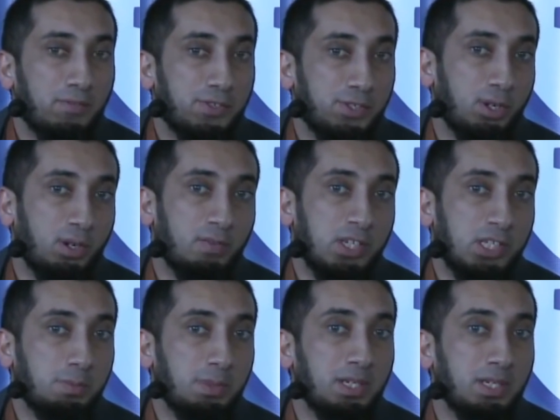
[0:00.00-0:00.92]
of
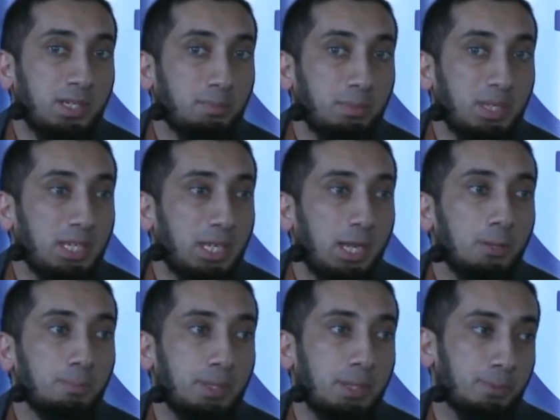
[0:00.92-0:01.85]
service, meaning
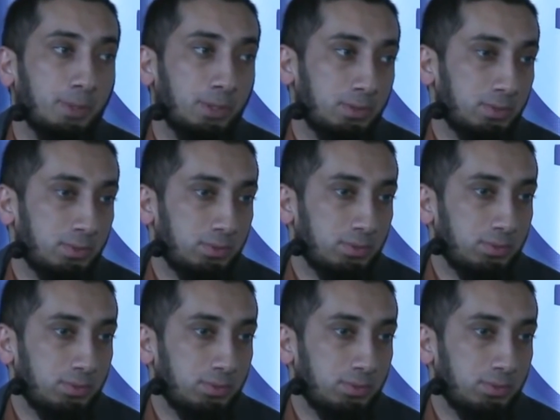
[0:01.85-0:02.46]
help people.